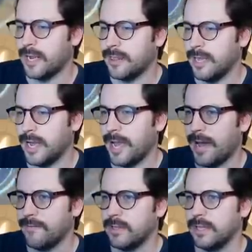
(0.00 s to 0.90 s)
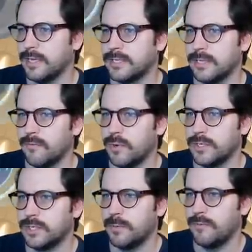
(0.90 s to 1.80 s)
I think I have a list of what
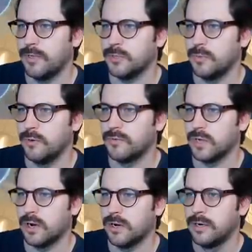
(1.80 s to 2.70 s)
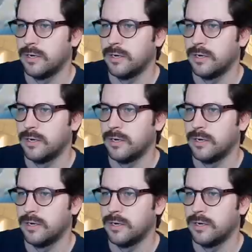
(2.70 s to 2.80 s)
some of these moves are.